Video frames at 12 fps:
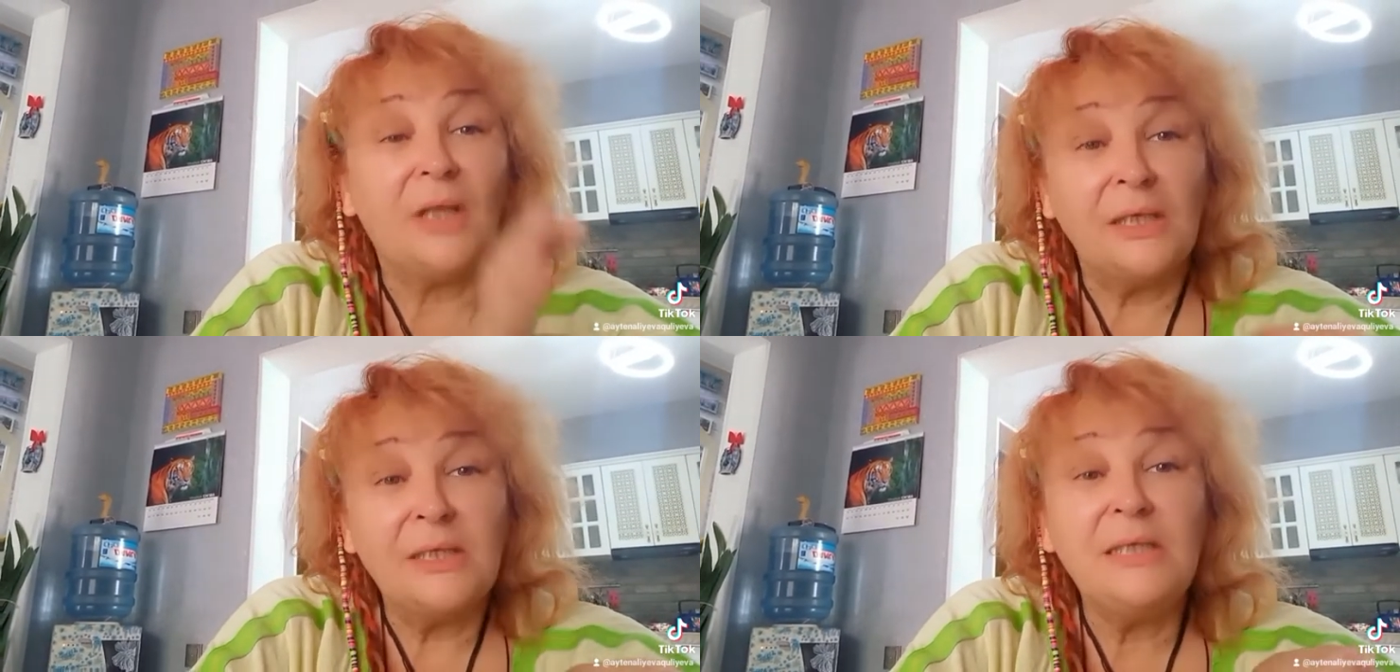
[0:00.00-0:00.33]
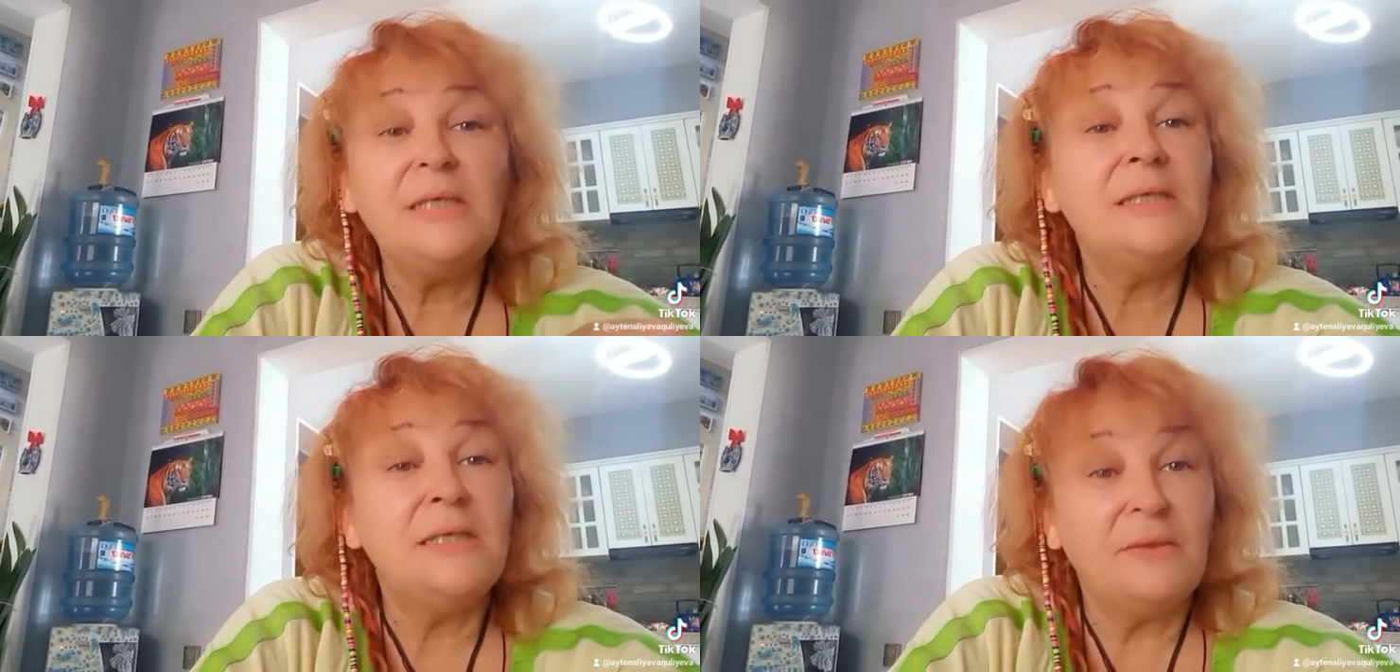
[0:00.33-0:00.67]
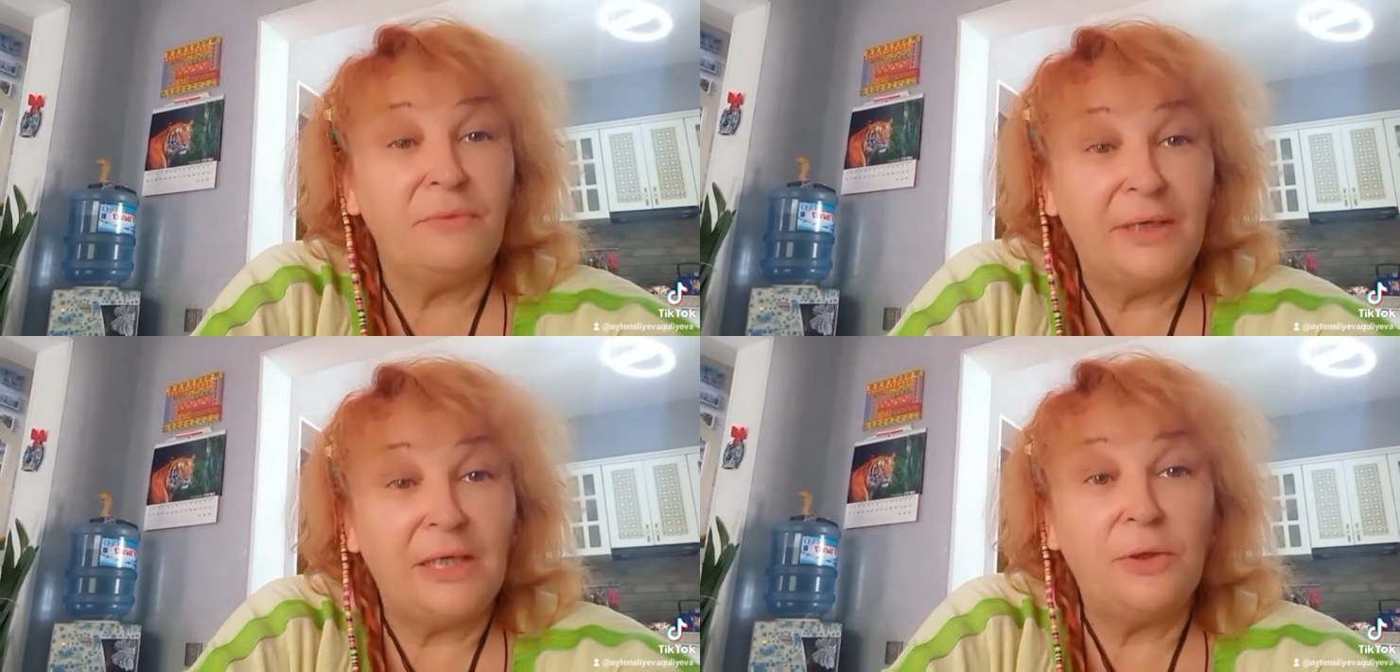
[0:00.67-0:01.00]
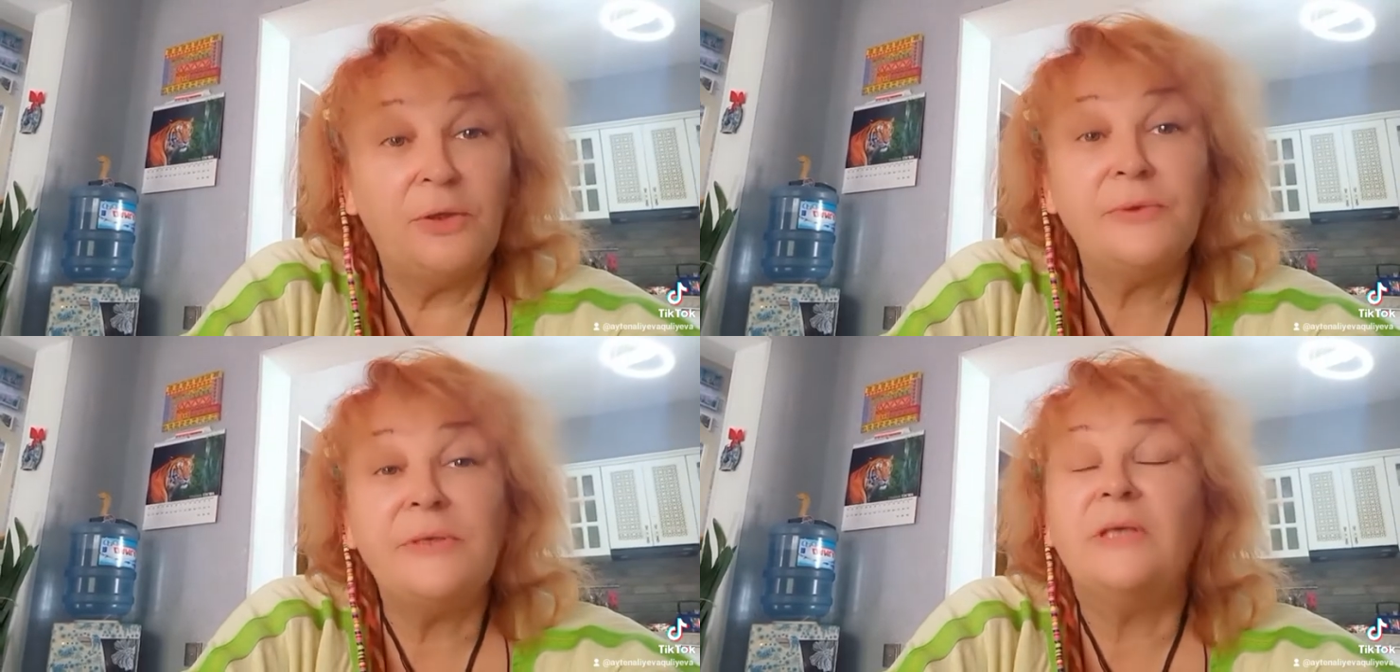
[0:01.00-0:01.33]
see these
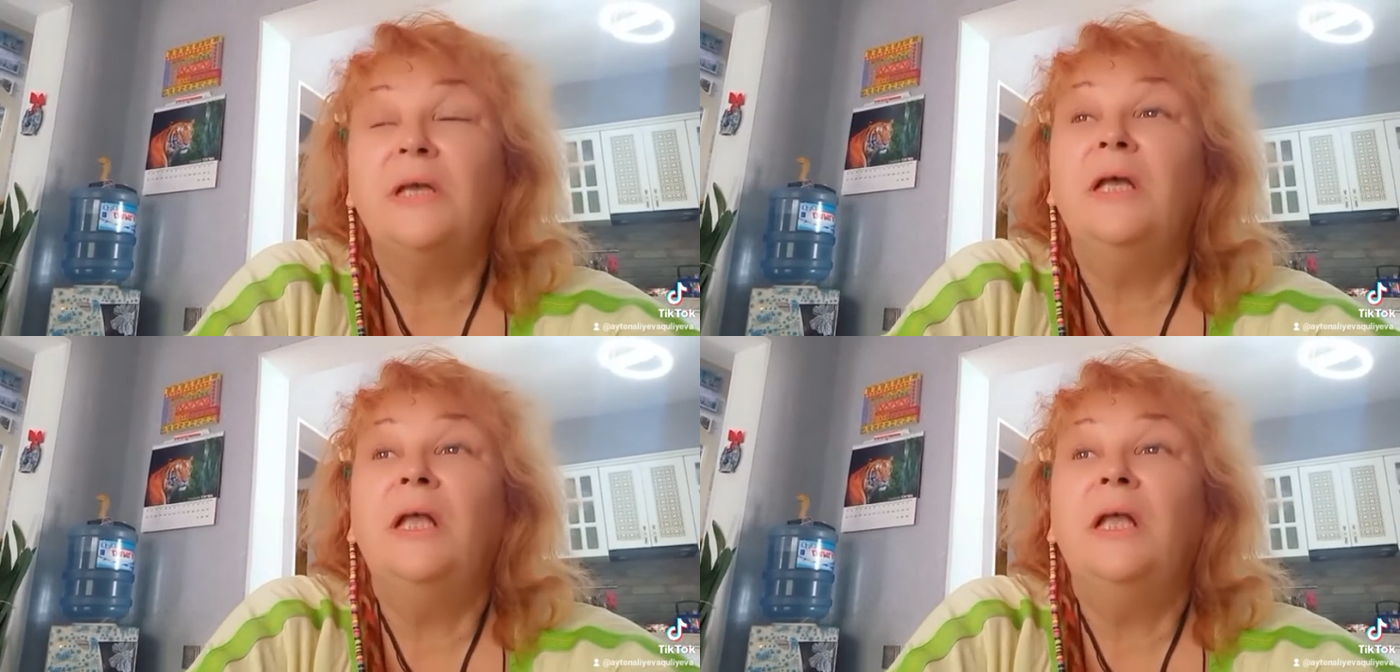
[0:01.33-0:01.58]
videos,